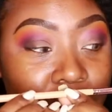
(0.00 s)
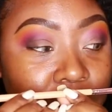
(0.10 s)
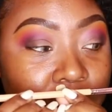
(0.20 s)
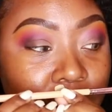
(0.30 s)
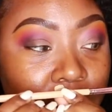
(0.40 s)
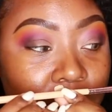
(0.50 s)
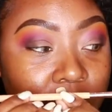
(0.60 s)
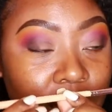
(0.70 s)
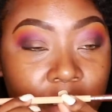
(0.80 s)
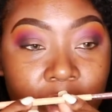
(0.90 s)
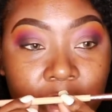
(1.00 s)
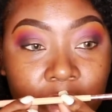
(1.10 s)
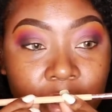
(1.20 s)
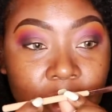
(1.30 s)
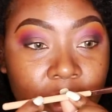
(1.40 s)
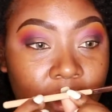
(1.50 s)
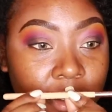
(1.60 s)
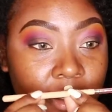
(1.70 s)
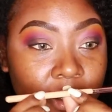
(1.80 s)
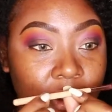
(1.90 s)
And I'm just explaining here how I
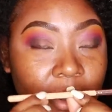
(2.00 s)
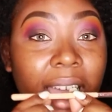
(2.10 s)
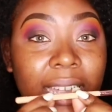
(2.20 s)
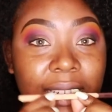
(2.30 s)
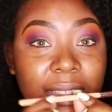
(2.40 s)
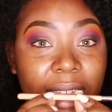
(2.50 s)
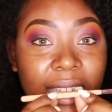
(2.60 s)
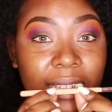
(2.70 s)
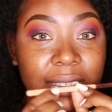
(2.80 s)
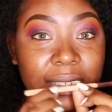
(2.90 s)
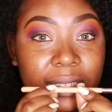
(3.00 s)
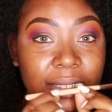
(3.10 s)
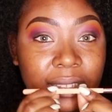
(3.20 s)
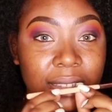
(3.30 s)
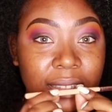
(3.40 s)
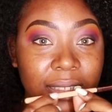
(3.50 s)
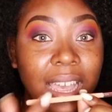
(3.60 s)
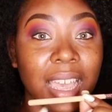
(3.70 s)
use the same brush.